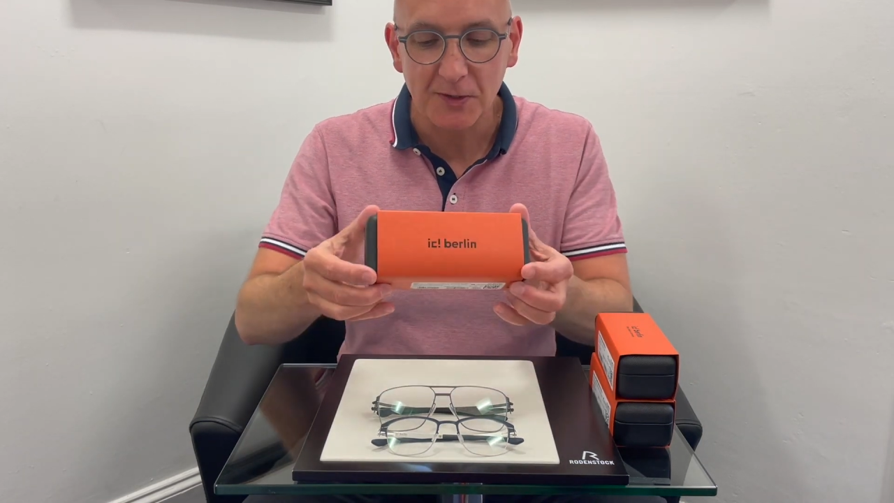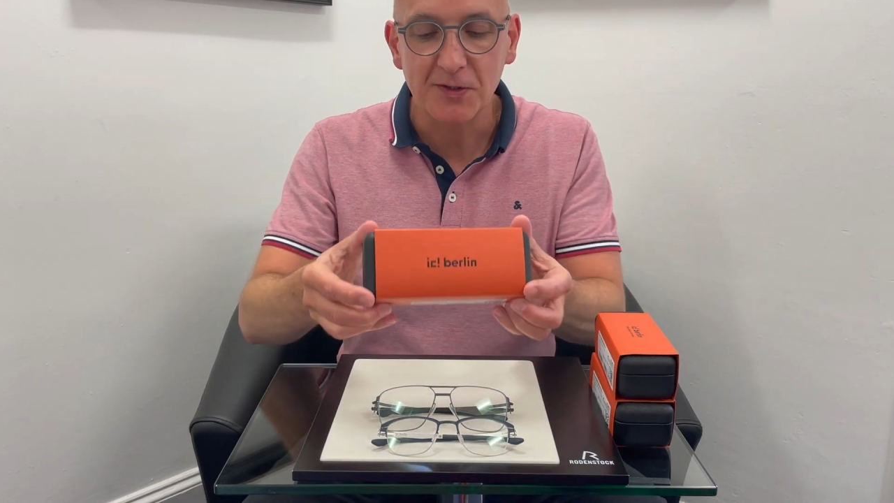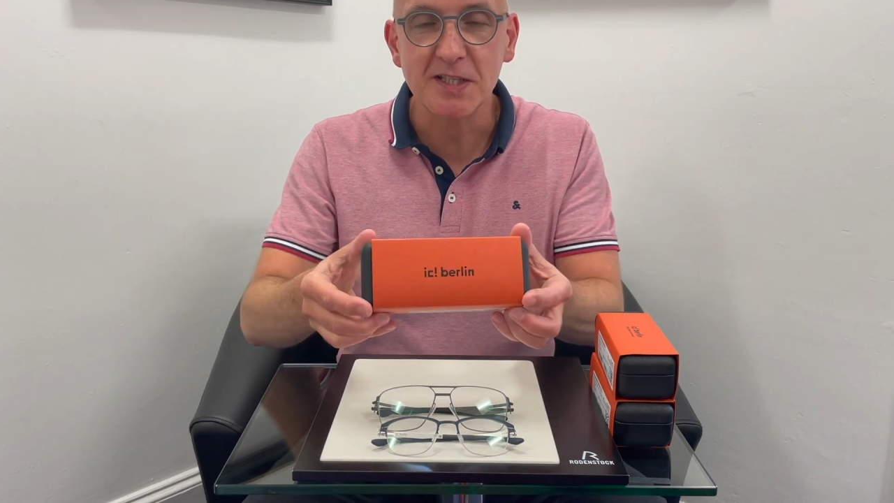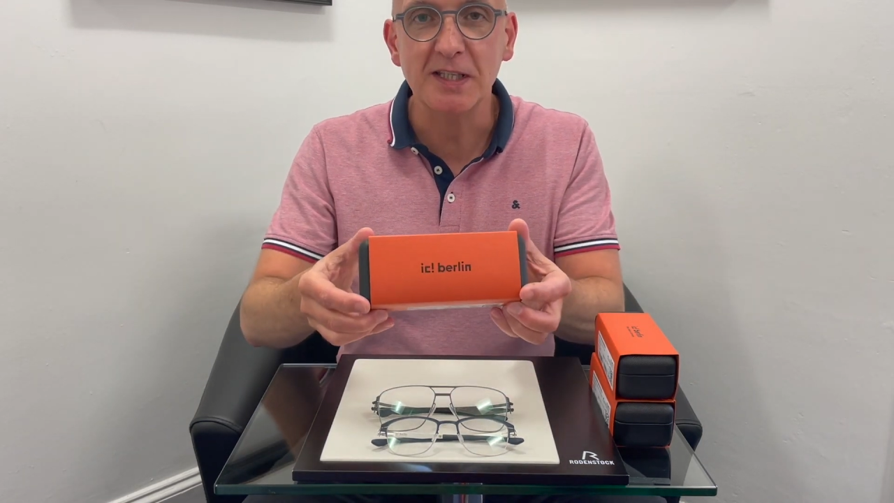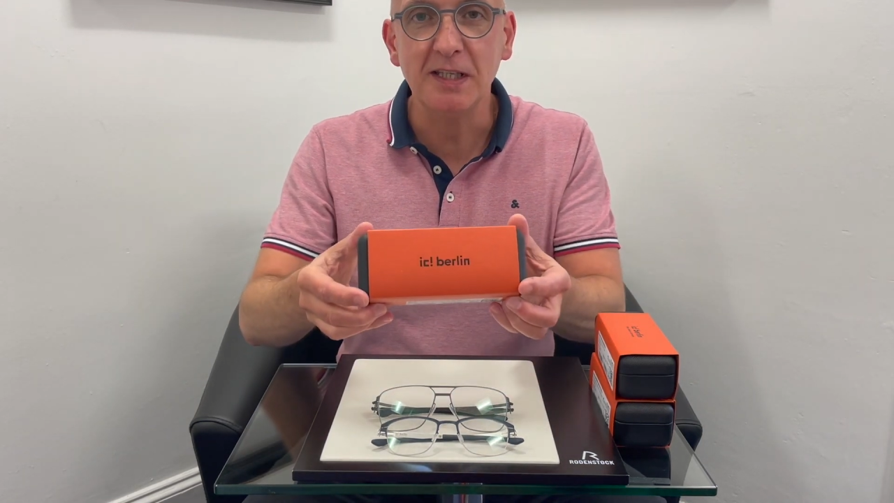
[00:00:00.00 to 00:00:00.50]

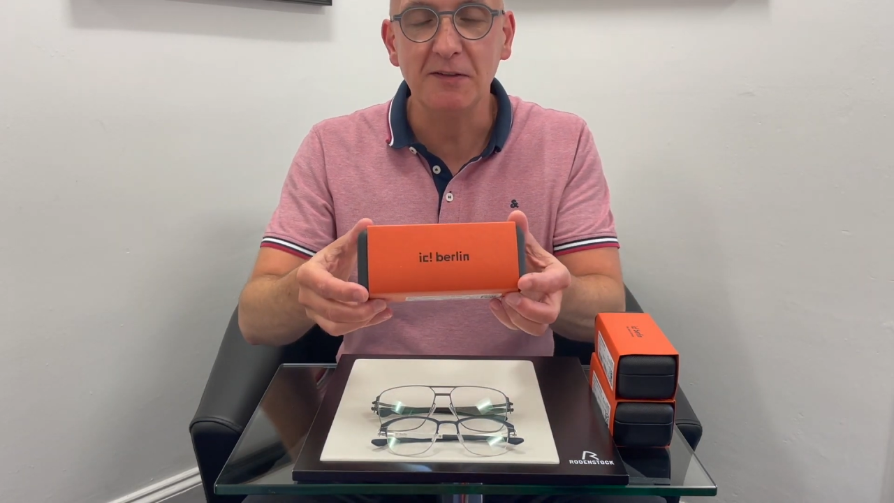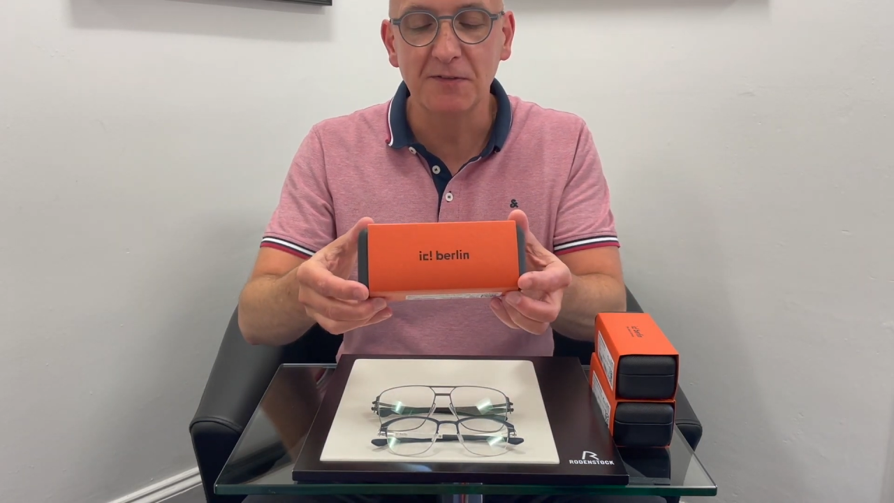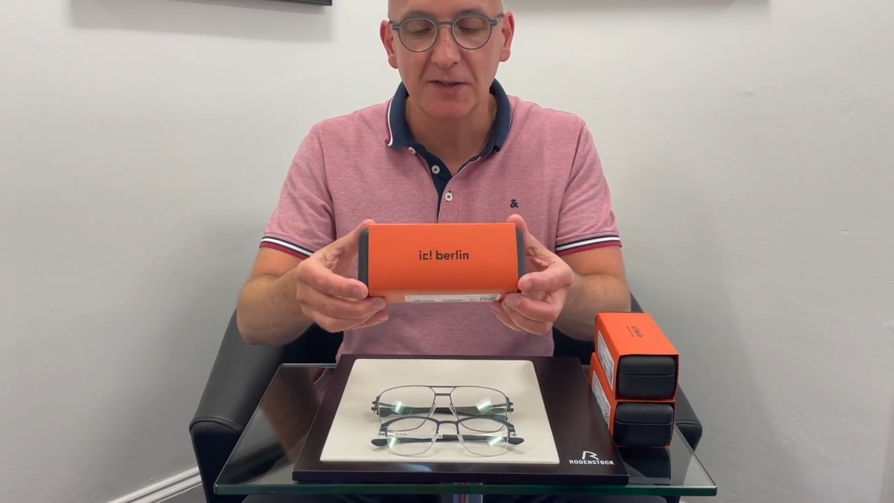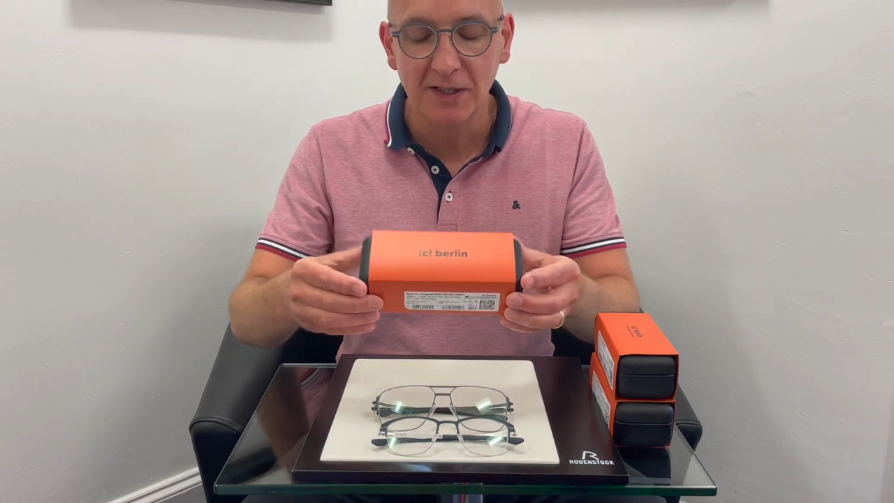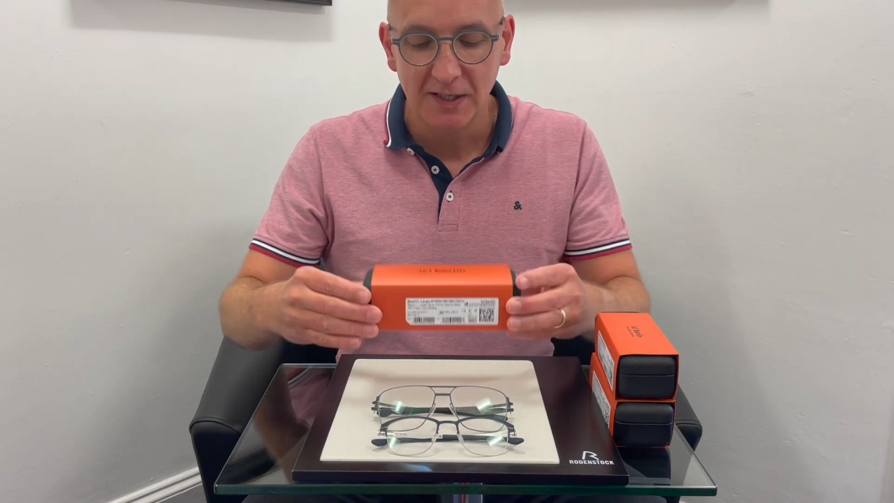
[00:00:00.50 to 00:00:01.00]

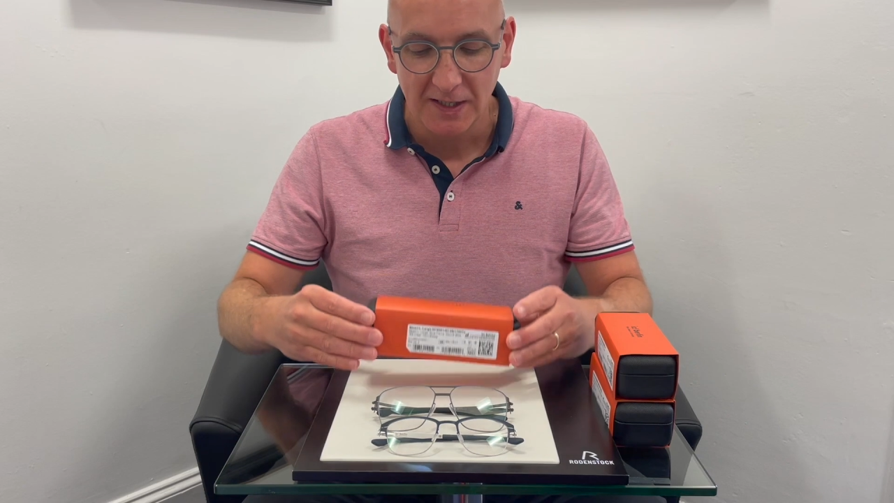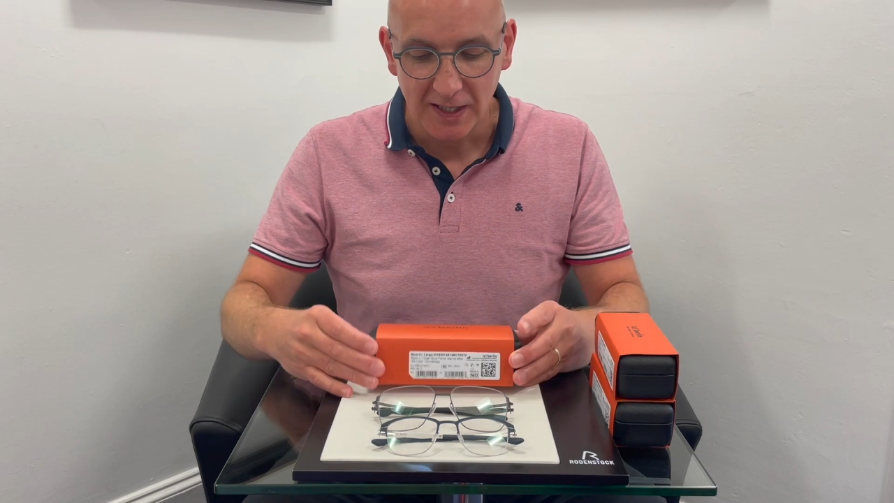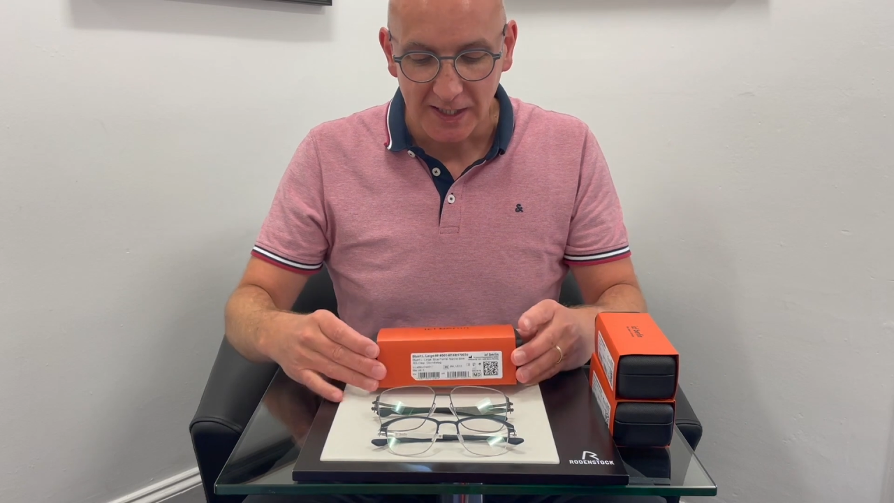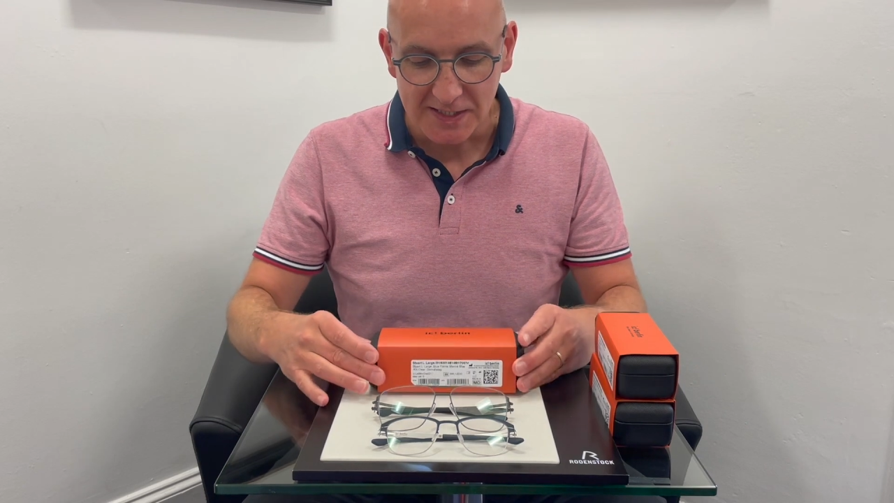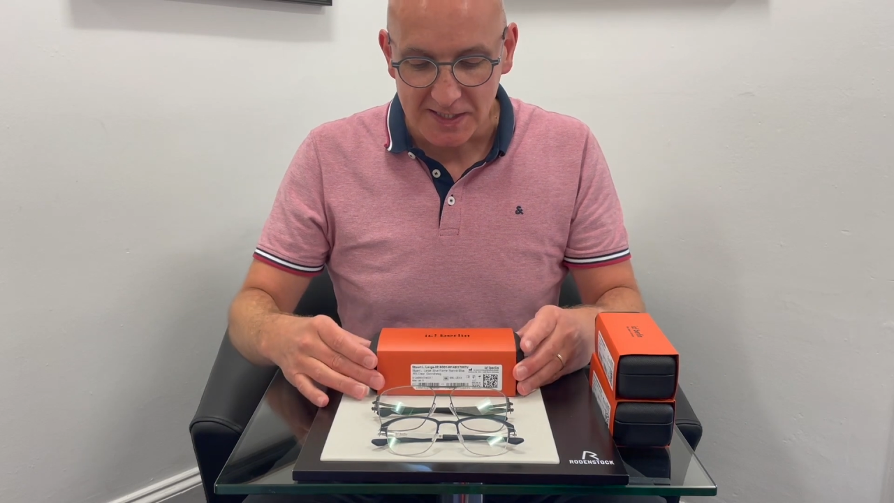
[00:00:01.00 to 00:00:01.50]
receive
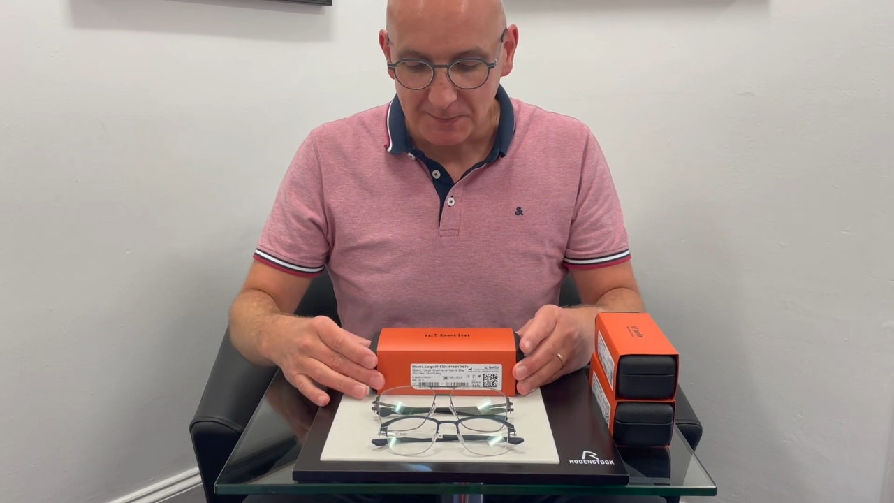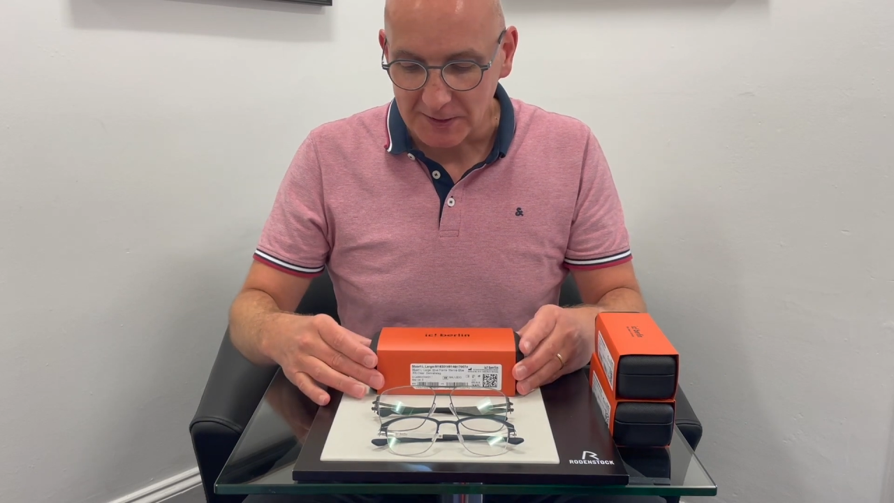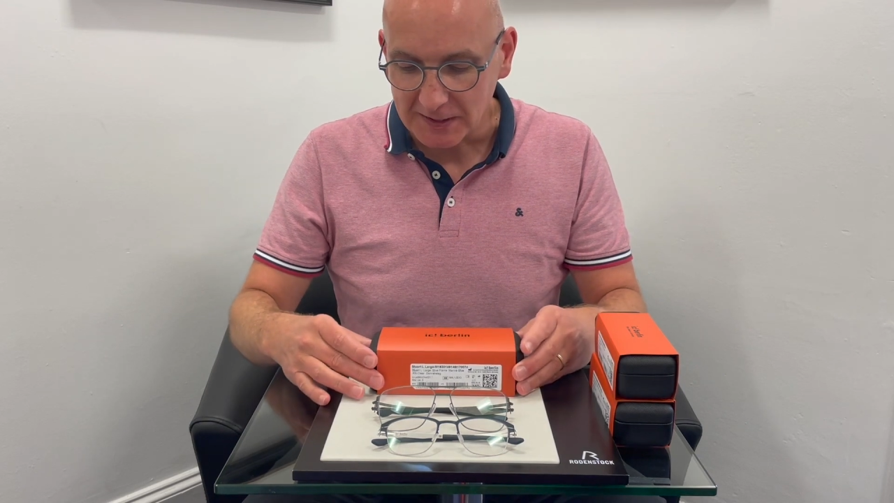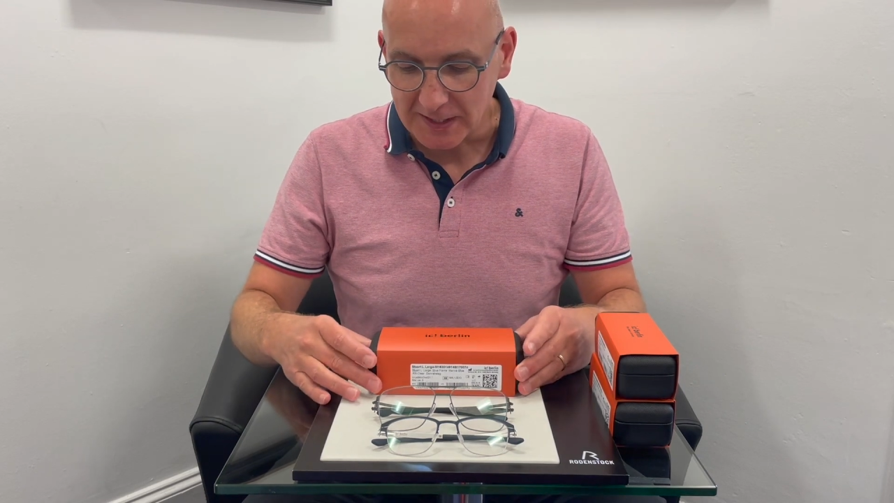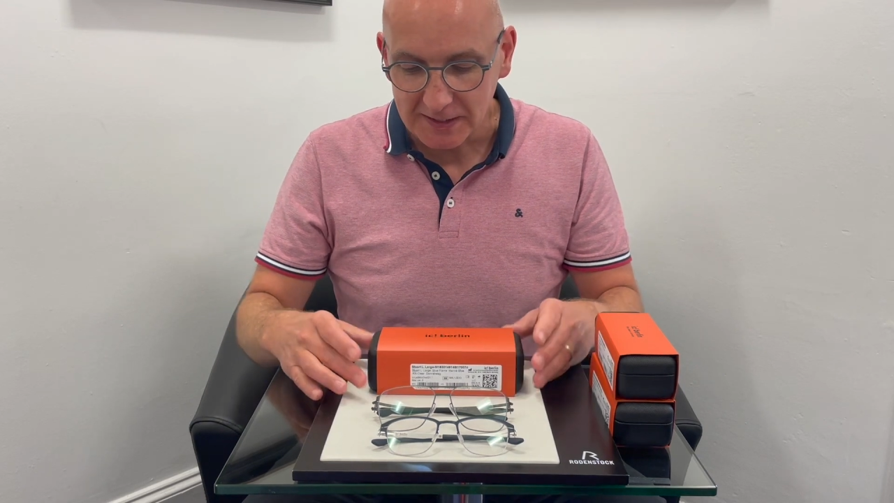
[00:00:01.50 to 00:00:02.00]
IC
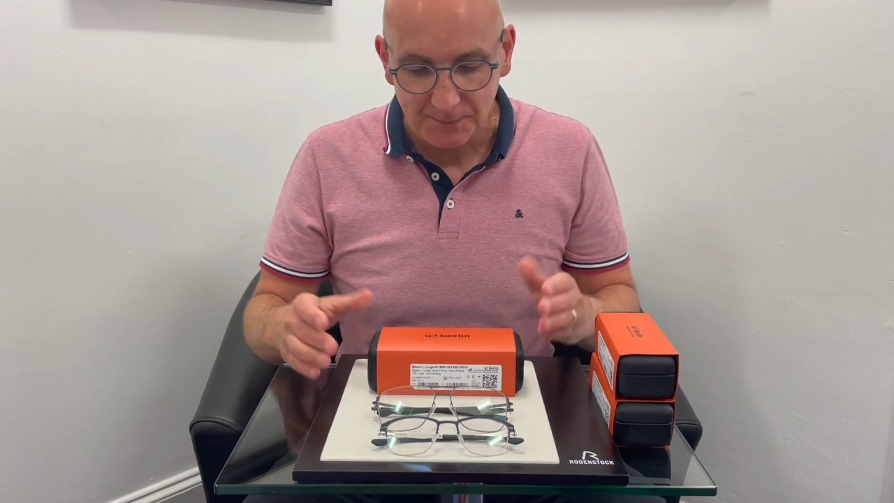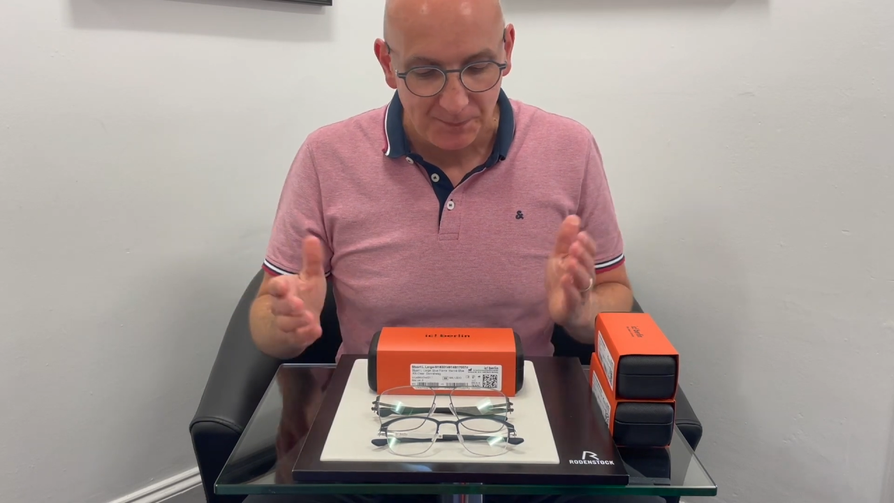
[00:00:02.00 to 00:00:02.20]
Berlin.